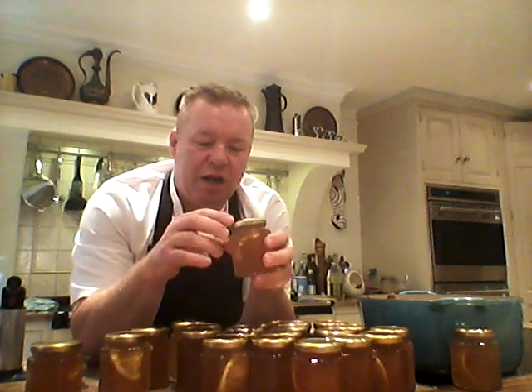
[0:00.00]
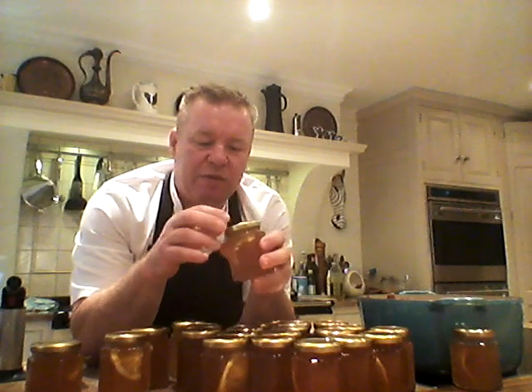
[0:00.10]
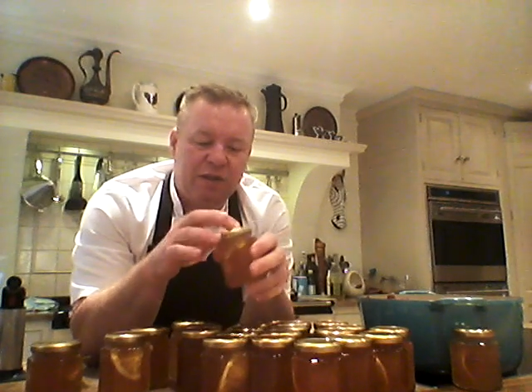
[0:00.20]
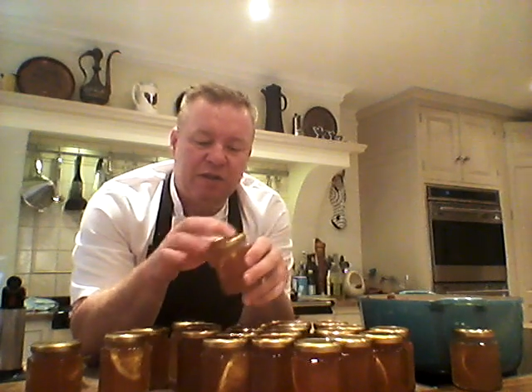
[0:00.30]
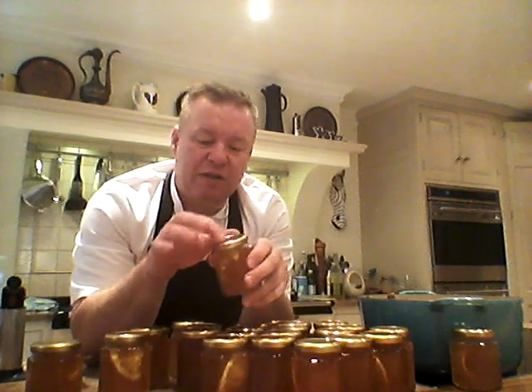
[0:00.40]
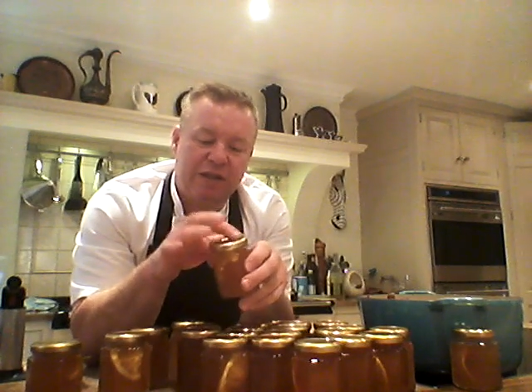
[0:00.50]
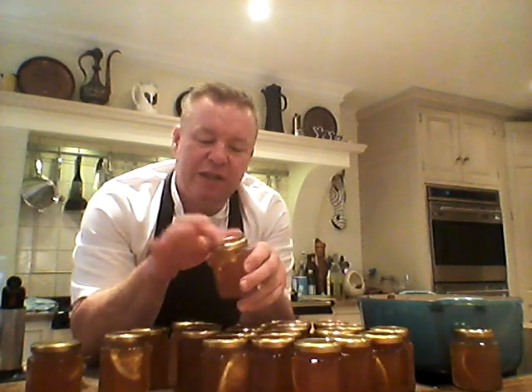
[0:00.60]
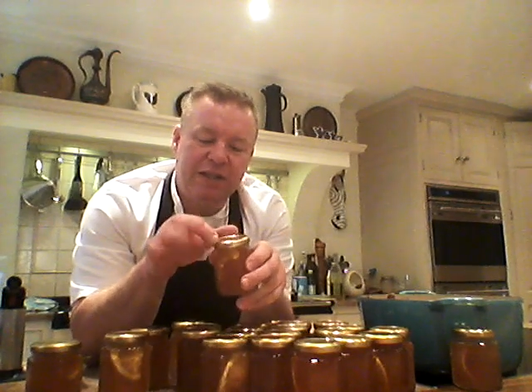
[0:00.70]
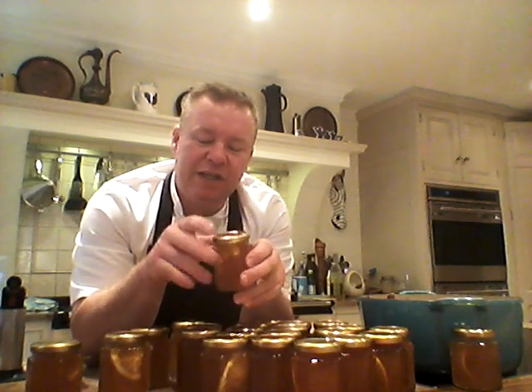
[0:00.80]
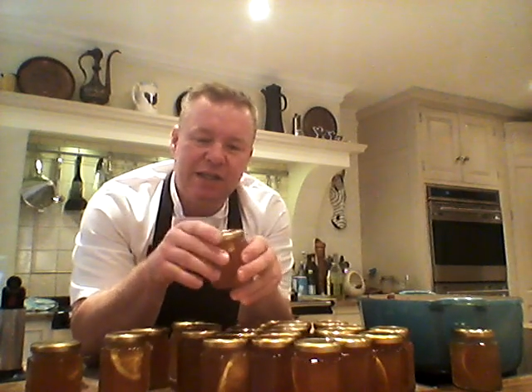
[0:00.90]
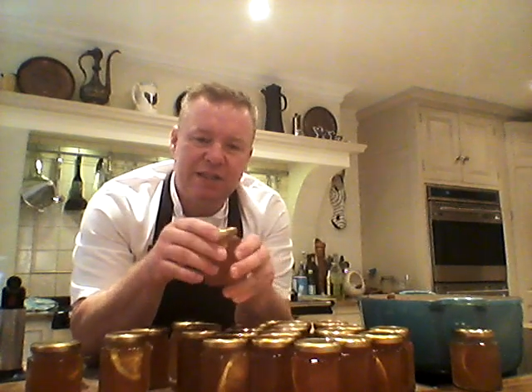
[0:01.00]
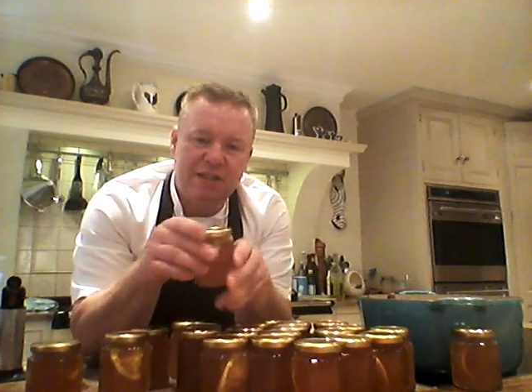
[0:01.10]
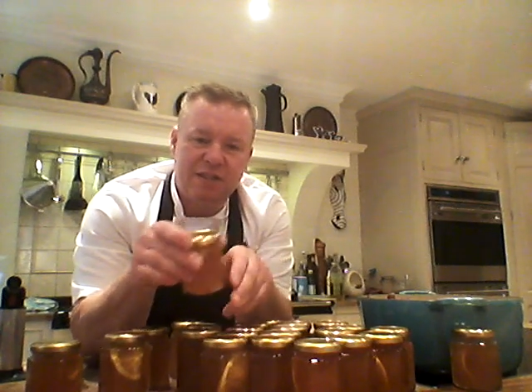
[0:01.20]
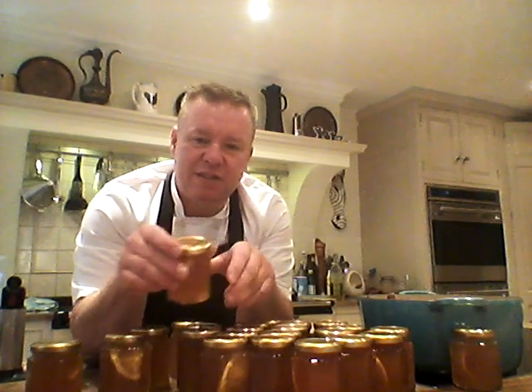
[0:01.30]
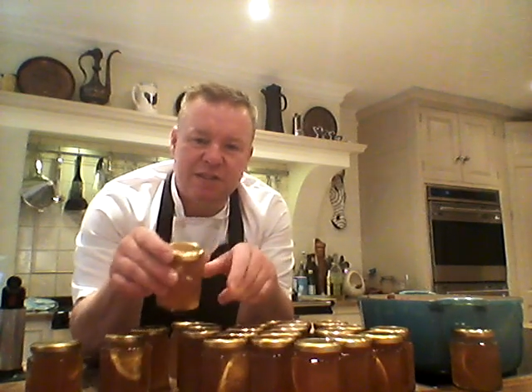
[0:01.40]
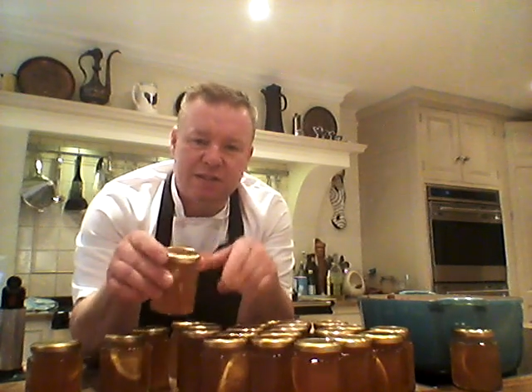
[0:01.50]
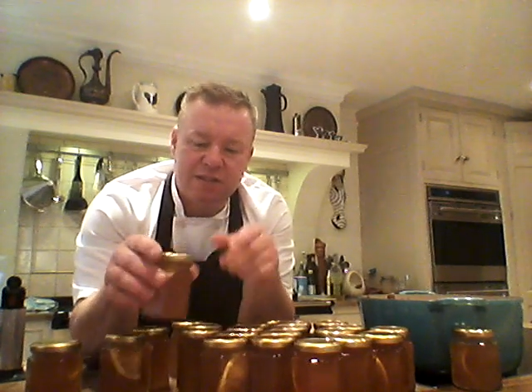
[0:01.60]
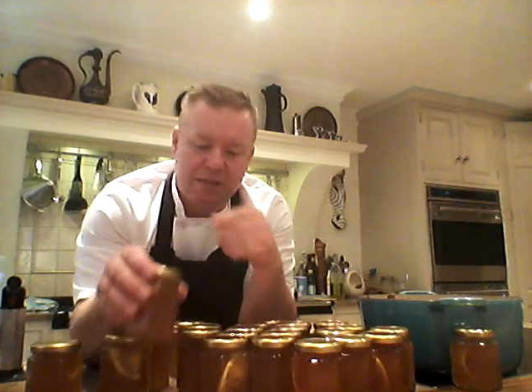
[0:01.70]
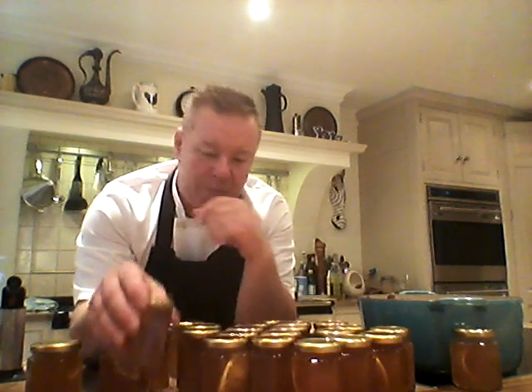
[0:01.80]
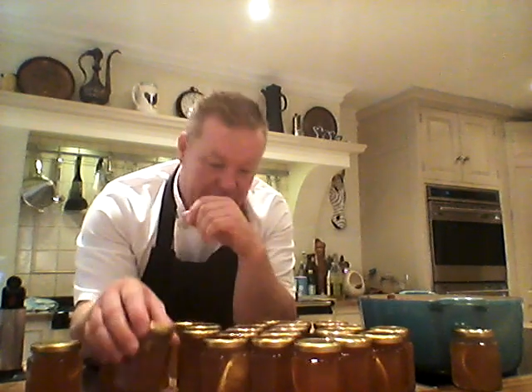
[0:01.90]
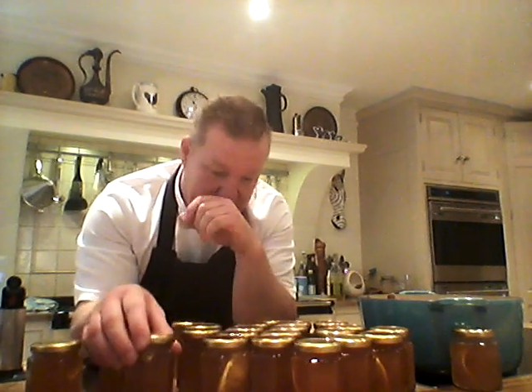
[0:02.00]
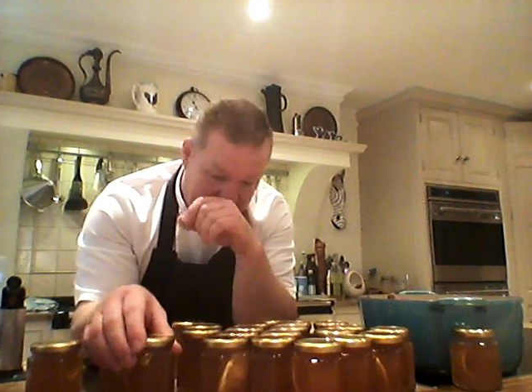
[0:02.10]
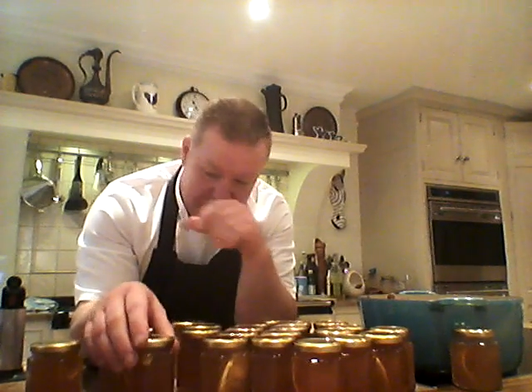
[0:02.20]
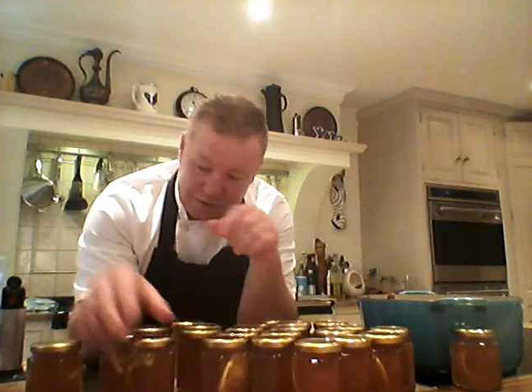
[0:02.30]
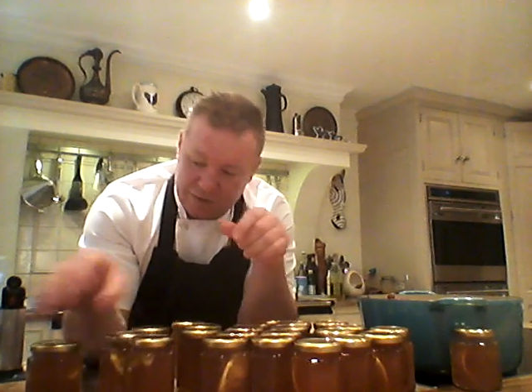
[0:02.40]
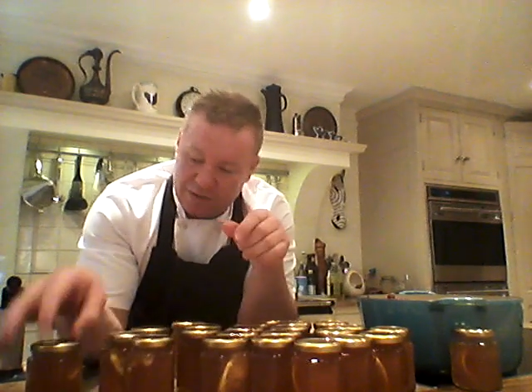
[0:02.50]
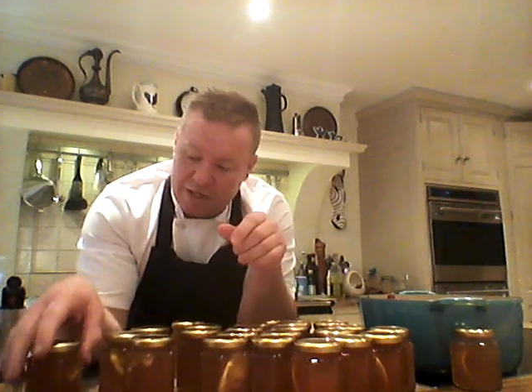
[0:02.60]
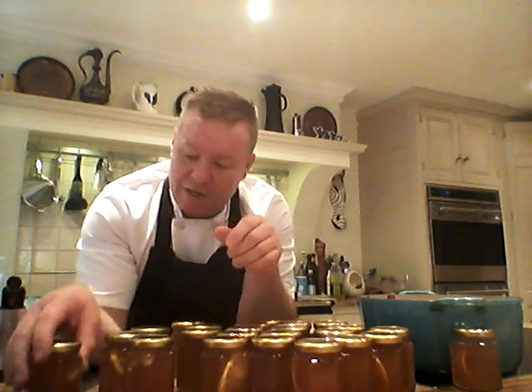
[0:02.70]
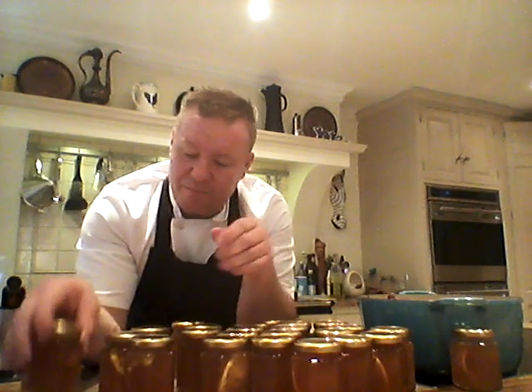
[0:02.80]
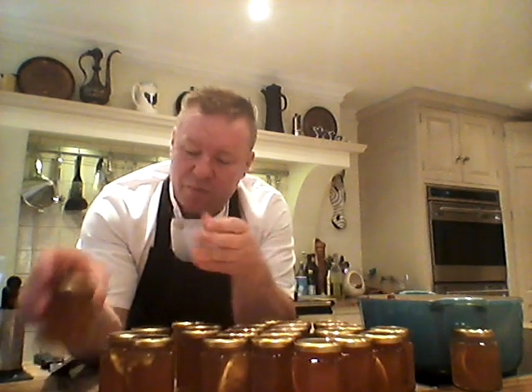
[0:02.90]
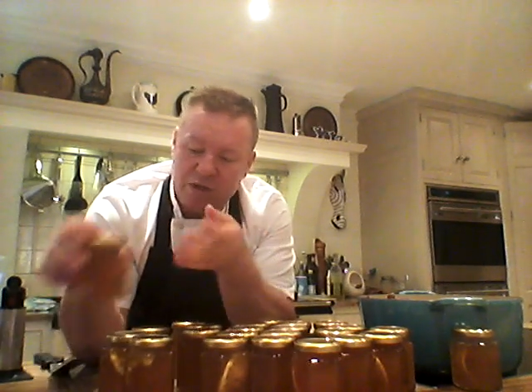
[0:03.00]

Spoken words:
I've then got to clean the lids because there's a little bit of tackiness on there.